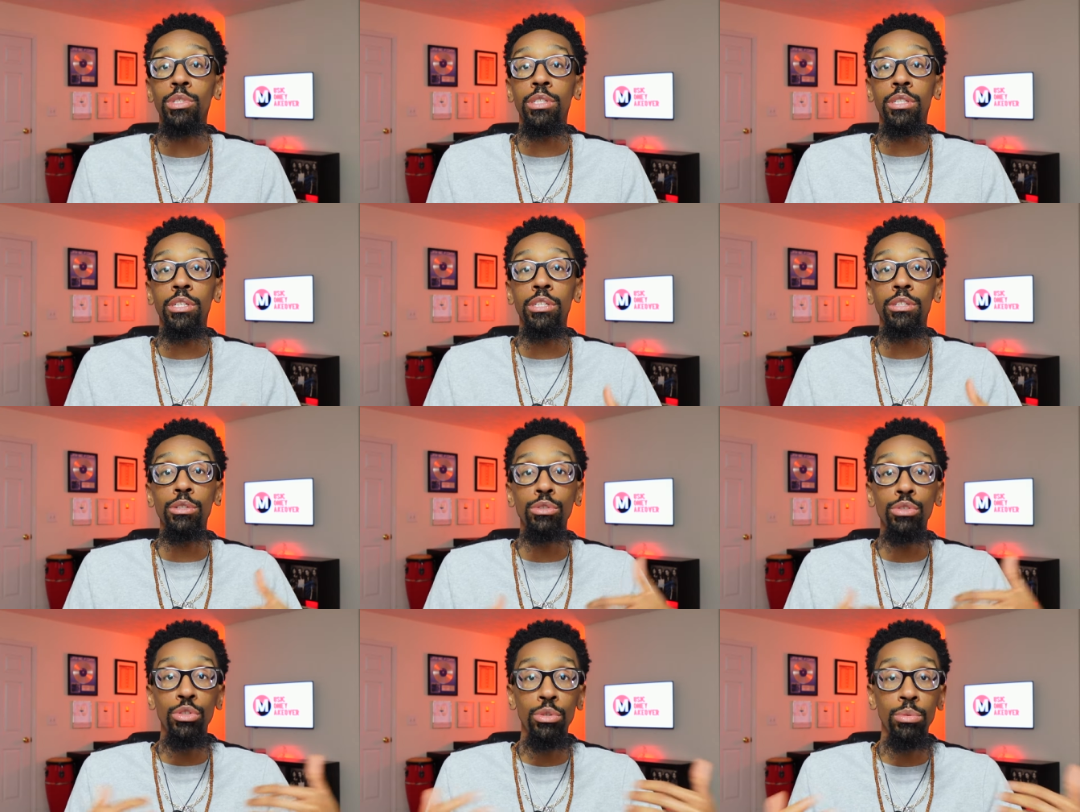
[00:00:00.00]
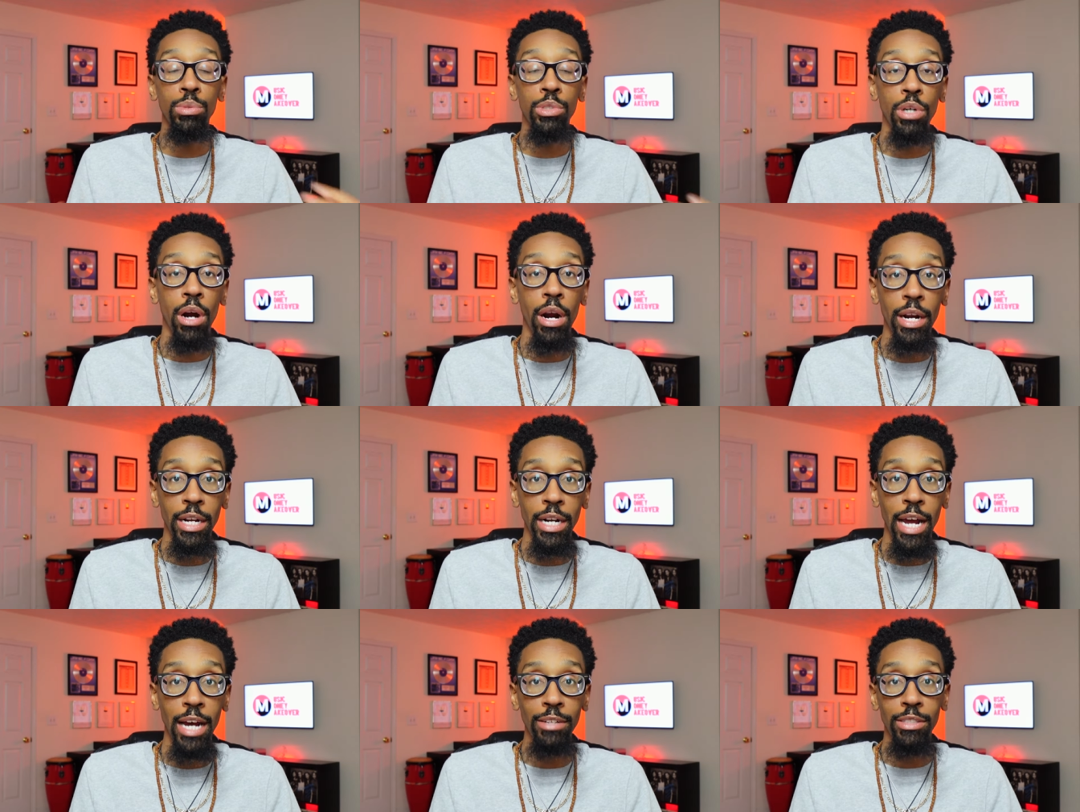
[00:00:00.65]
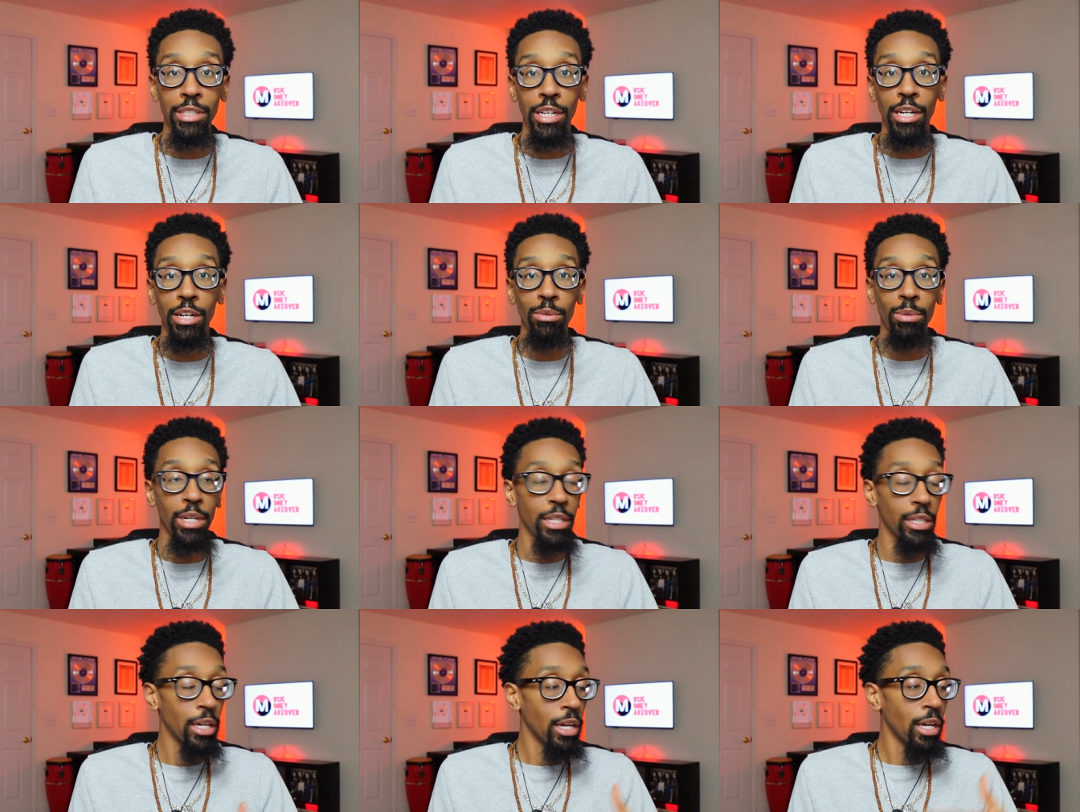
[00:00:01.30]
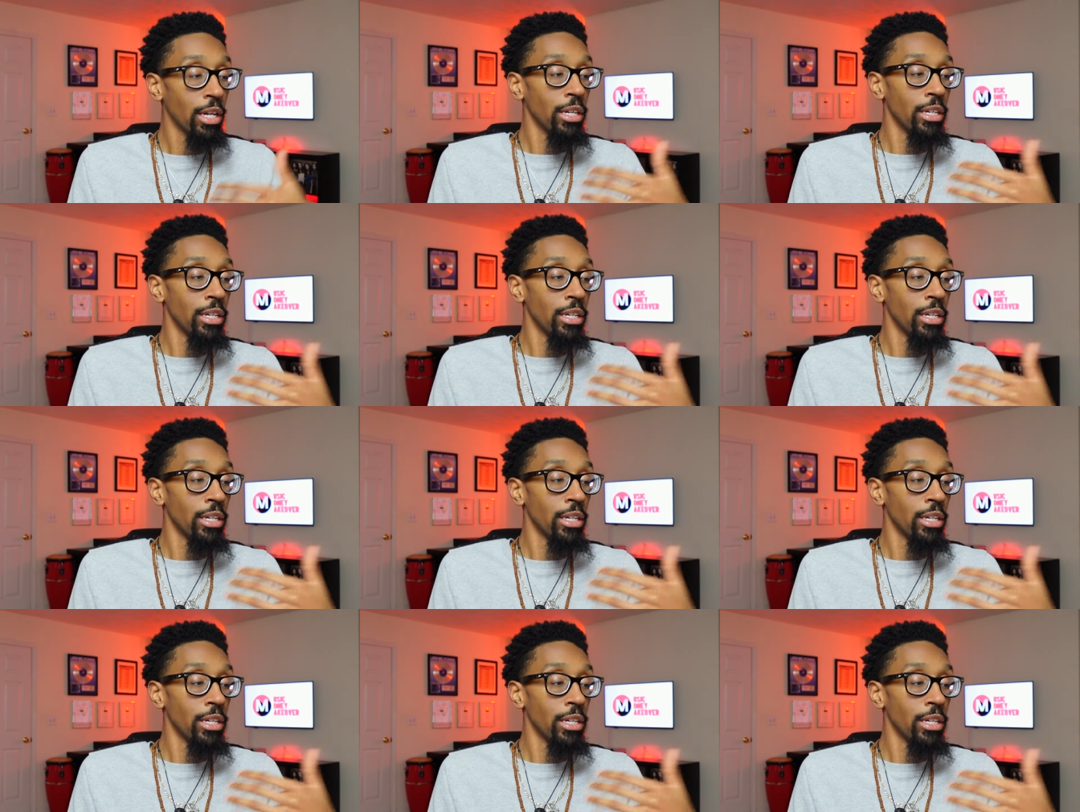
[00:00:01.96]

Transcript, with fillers: to the YouTube jargon out there with